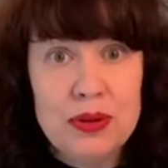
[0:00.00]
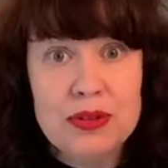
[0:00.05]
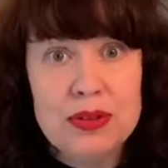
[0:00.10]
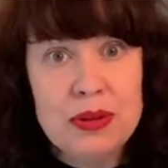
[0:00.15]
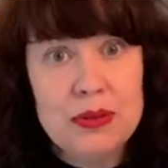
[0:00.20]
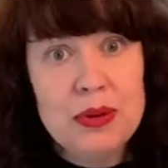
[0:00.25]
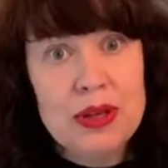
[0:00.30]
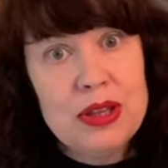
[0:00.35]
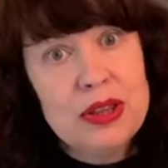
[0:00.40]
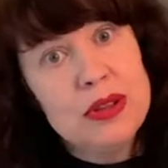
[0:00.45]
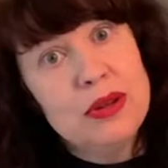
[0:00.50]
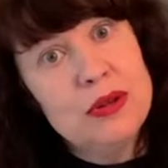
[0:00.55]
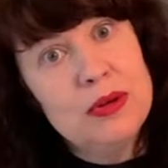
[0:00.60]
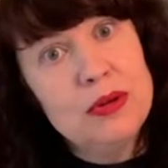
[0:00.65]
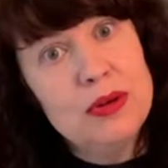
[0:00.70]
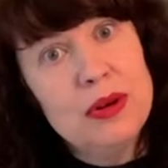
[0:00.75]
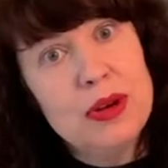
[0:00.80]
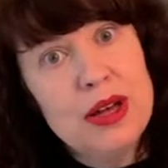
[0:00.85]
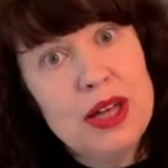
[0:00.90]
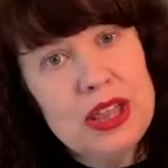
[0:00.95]
I went through,
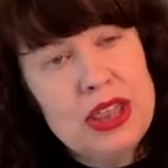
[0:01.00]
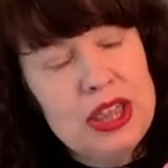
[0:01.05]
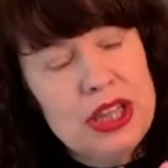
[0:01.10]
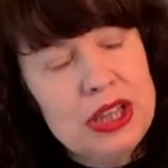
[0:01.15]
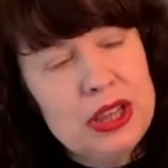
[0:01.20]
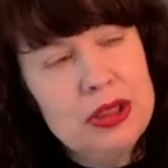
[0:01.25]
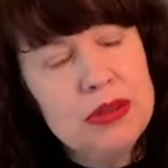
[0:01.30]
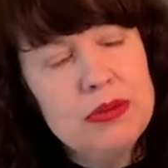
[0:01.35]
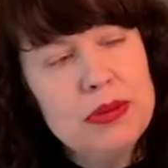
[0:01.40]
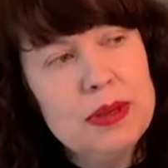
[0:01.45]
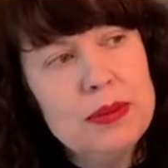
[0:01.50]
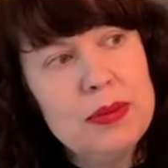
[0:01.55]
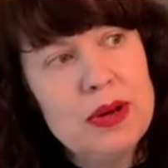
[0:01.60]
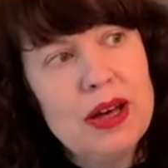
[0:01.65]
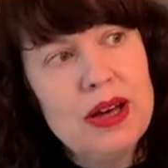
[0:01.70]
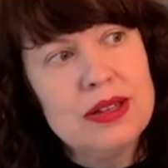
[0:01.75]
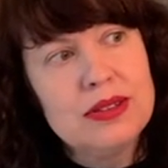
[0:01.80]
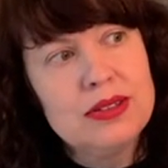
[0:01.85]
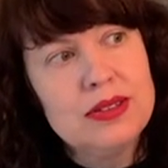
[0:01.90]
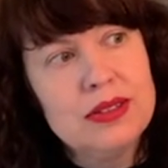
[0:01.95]
I think, three
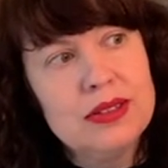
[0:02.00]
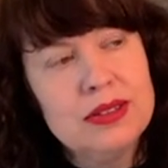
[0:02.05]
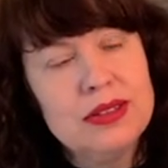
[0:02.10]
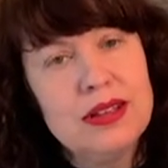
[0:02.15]
boxes.